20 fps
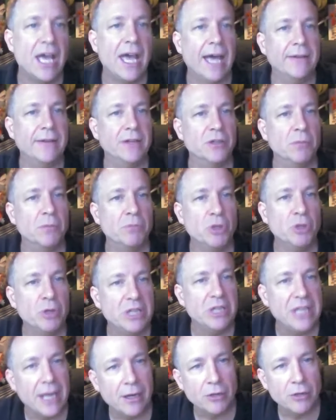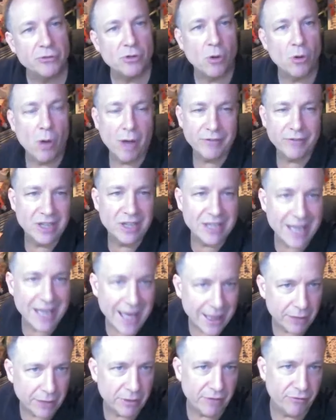And then the blue and yellows go off to the
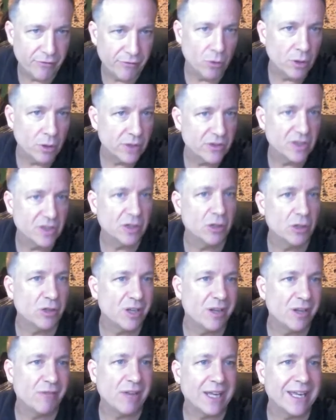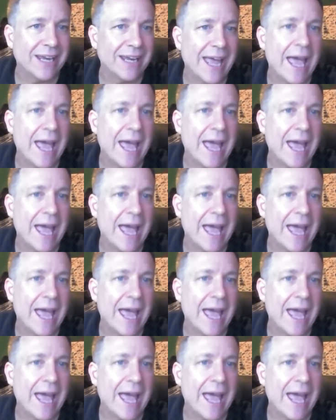gallery forest and they're looking like at